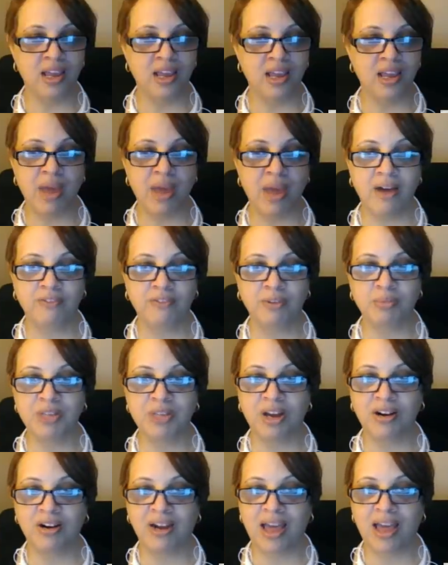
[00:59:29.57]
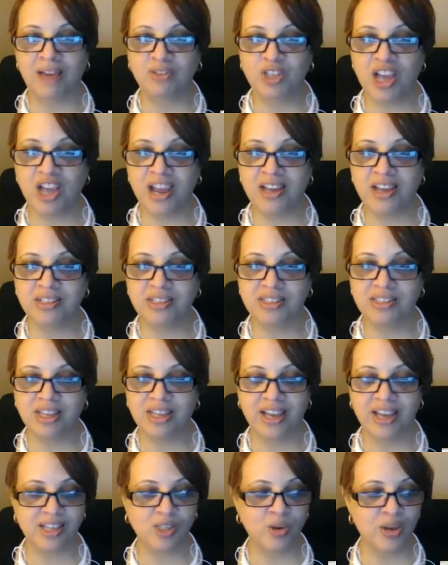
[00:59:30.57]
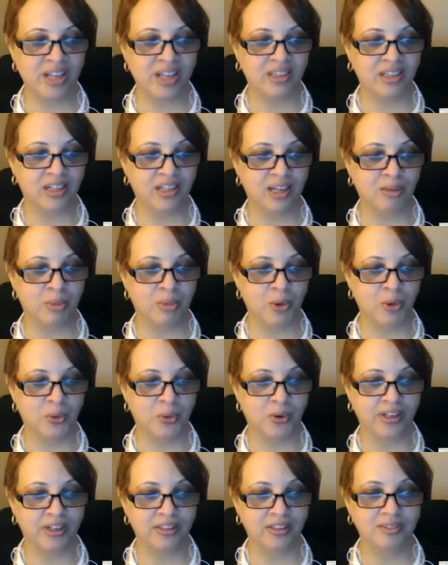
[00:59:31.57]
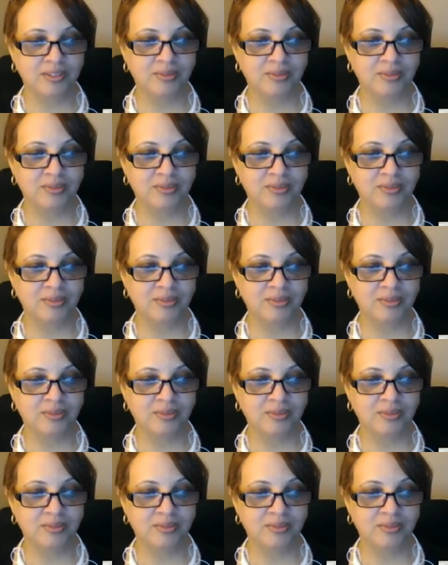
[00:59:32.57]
email from Total Life Changes, and guess who hit the leaderboard?